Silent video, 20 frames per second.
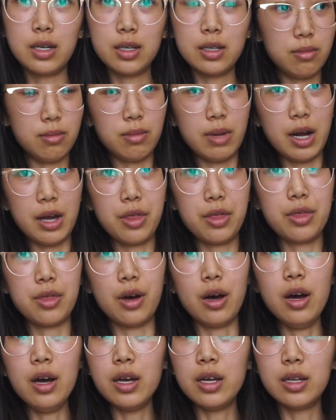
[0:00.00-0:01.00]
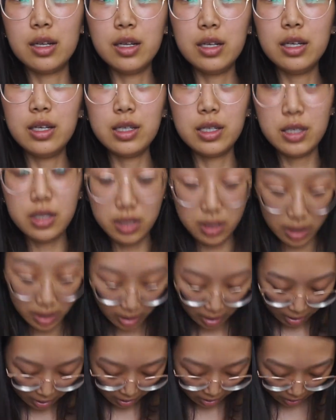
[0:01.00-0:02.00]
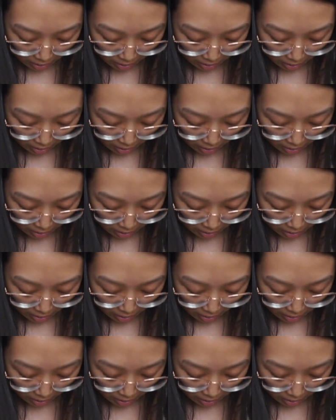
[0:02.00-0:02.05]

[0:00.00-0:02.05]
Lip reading: my thought is, I guess.